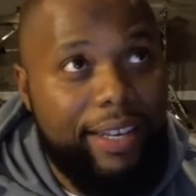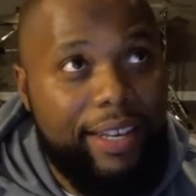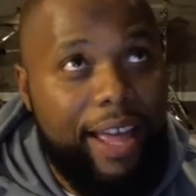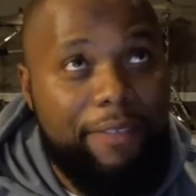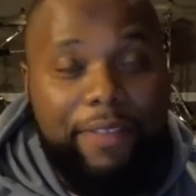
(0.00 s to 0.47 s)

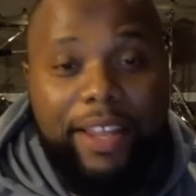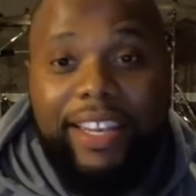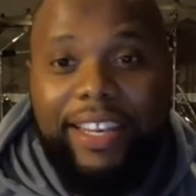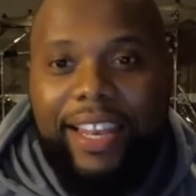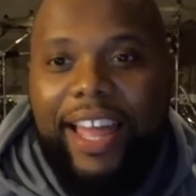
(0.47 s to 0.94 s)

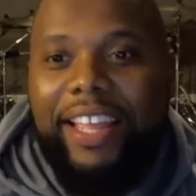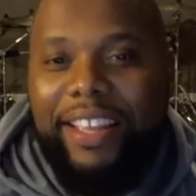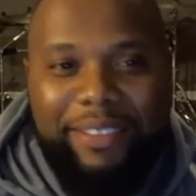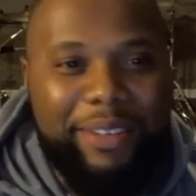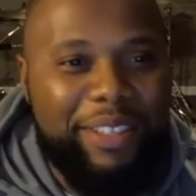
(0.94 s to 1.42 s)
like
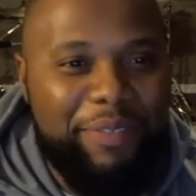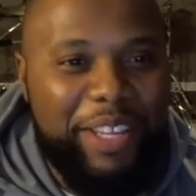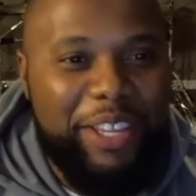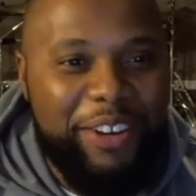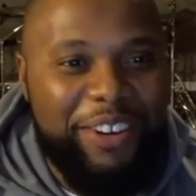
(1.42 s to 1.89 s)
with the
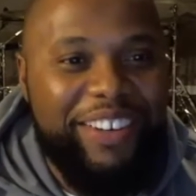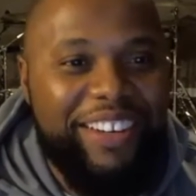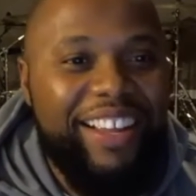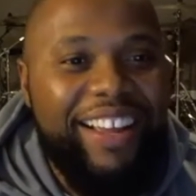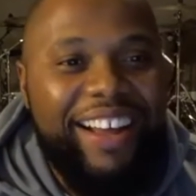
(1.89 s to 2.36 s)
vineyard,
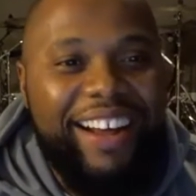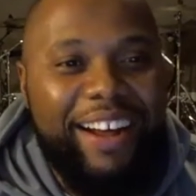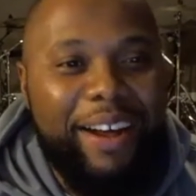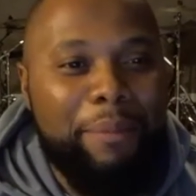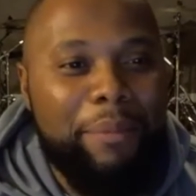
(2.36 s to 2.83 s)

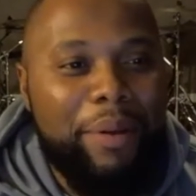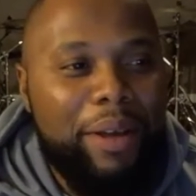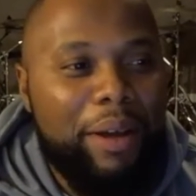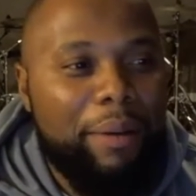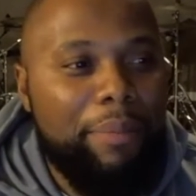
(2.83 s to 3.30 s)

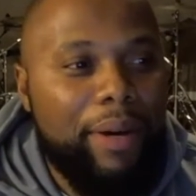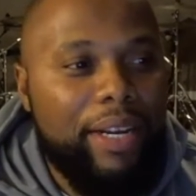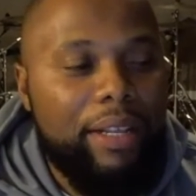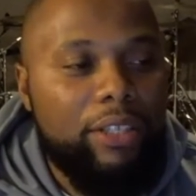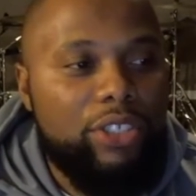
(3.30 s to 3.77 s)

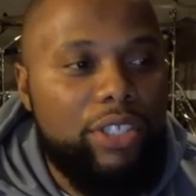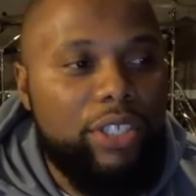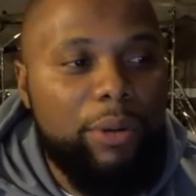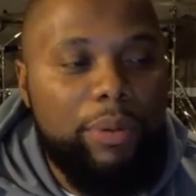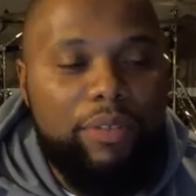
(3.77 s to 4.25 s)
but
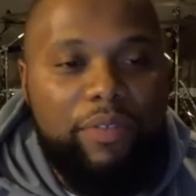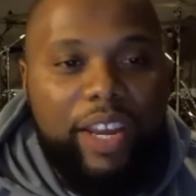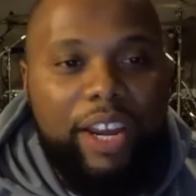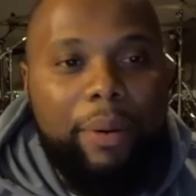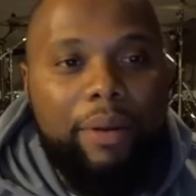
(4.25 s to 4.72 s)
still was
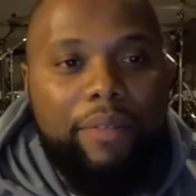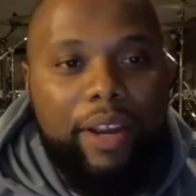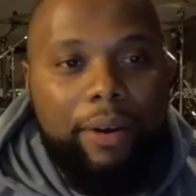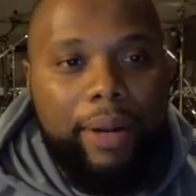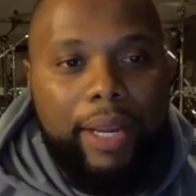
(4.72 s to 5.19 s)
very,
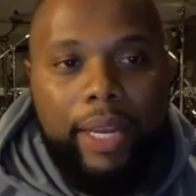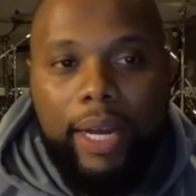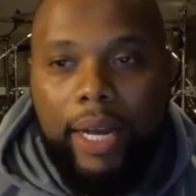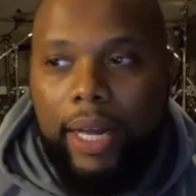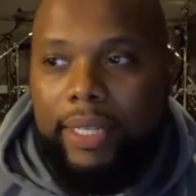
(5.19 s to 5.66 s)
very
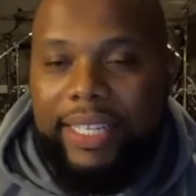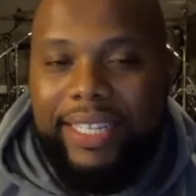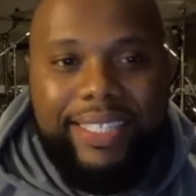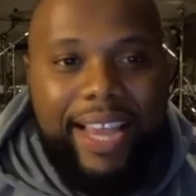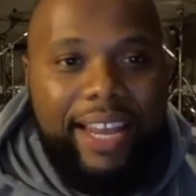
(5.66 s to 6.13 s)

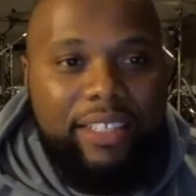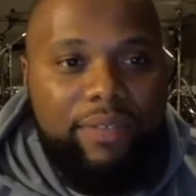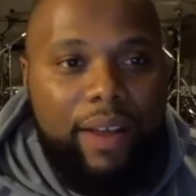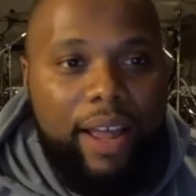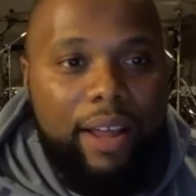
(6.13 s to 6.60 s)

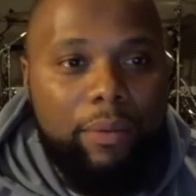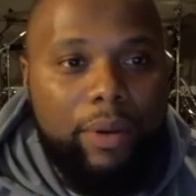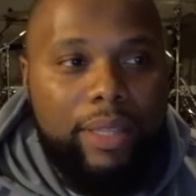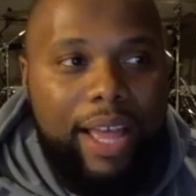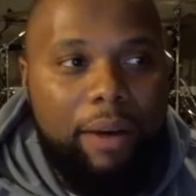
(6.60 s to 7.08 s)
dissatisfied
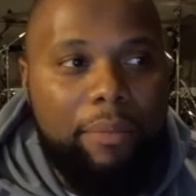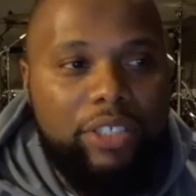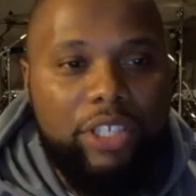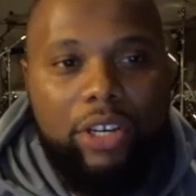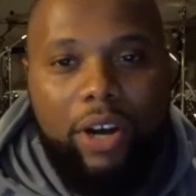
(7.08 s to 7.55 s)
with how
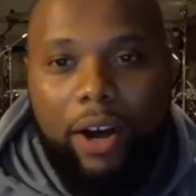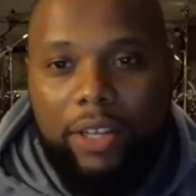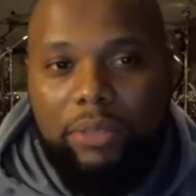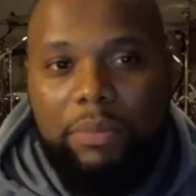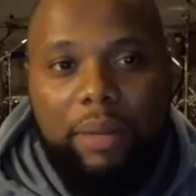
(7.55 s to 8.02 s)
much it
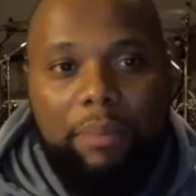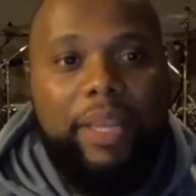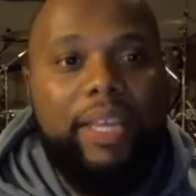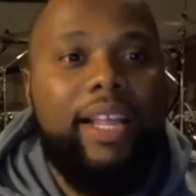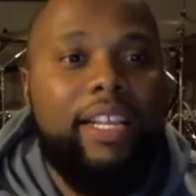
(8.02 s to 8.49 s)
cost me to
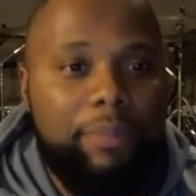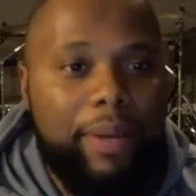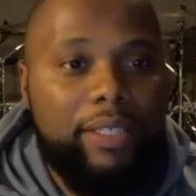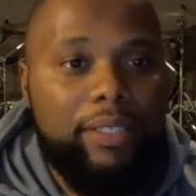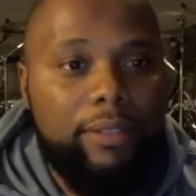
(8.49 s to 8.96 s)
be in that
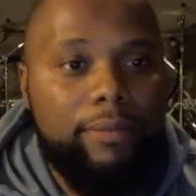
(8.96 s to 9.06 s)
space.